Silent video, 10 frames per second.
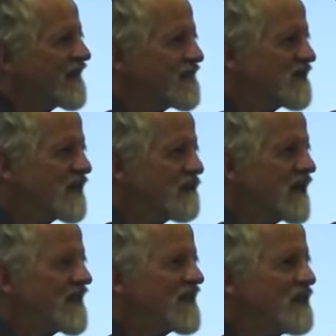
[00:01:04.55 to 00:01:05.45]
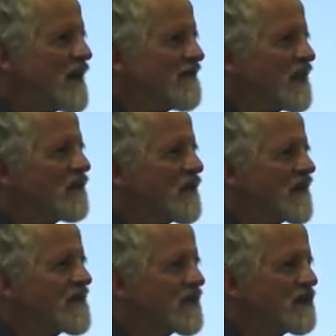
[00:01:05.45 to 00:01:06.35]
This is going to be a team effort with
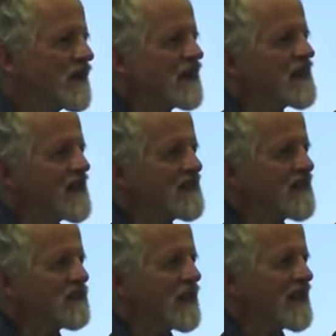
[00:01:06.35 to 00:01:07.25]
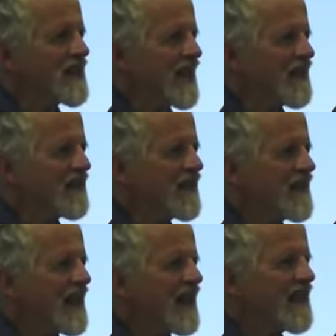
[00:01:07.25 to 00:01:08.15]
the children and the teachers working together
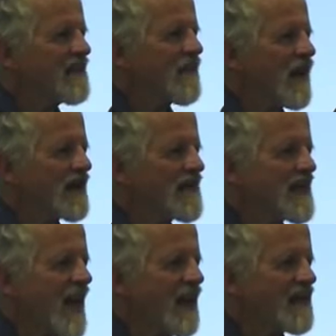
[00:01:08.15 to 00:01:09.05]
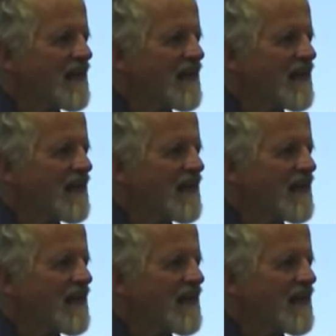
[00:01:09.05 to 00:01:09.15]
and drawing this out.